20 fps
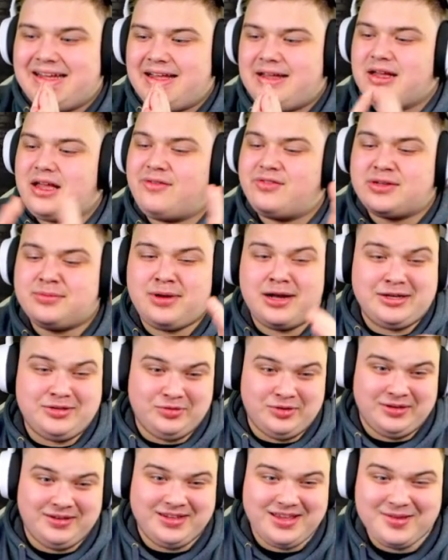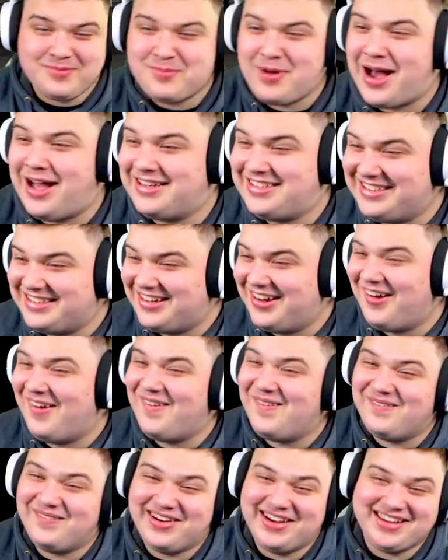Give us a max win. Imagine. Oh
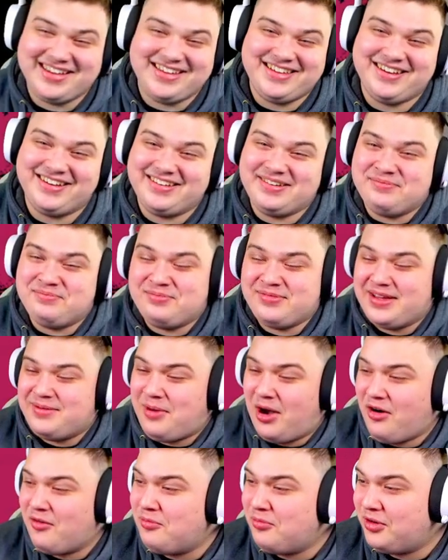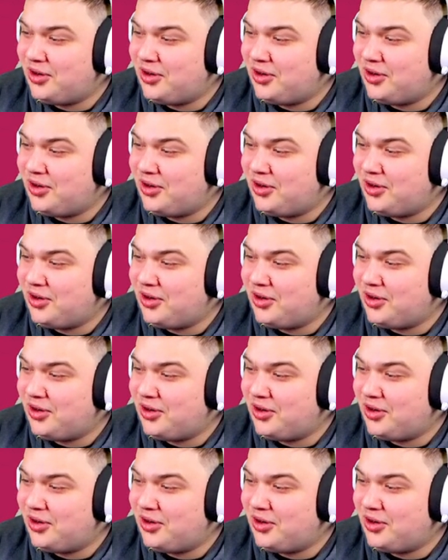my god. Amount of money.